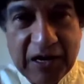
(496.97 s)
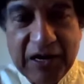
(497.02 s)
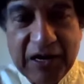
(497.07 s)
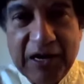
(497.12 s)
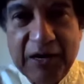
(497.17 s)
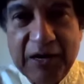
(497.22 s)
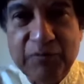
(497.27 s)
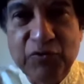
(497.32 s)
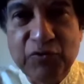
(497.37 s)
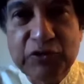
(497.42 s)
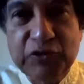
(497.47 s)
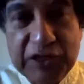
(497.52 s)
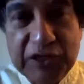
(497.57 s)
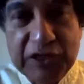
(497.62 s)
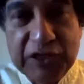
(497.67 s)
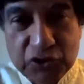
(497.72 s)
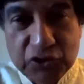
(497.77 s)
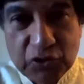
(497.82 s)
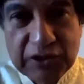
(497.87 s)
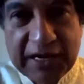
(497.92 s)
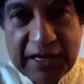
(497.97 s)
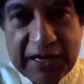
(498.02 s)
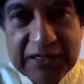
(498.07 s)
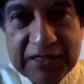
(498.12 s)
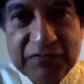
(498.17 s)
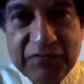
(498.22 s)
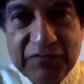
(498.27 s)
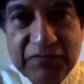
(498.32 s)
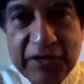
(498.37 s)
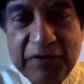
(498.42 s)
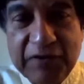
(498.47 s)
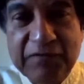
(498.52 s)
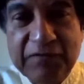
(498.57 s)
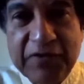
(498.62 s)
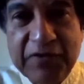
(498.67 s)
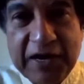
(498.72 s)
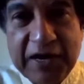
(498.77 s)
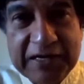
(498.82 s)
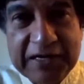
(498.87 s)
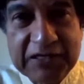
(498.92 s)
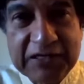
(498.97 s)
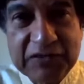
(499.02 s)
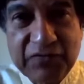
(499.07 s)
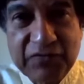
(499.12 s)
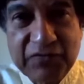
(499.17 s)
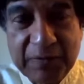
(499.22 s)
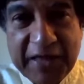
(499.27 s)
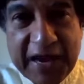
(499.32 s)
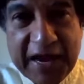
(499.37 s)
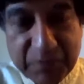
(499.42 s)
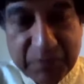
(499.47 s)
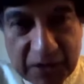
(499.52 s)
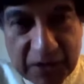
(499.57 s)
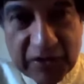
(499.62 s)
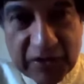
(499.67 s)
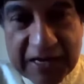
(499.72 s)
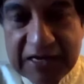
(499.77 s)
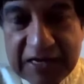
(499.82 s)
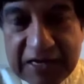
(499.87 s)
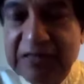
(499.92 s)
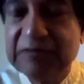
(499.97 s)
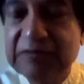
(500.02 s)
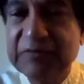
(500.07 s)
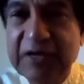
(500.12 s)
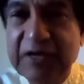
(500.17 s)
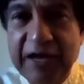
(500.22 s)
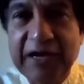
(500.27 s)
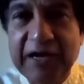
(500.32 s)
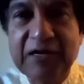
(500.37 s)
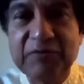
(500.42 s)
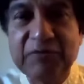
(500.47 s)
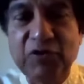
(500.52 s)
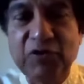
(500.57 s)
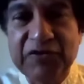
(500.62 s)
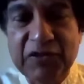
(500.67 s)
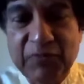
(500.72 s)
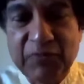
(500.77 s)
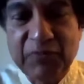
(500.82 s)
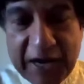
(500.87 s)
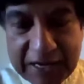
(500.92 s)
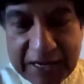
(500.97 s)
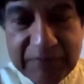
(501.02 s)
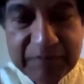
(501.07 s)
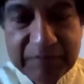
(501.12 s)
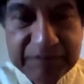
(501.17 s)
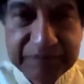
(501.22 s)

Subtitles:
Mukti Joddhas, freedom fighters from that period, like Mofid Bhai.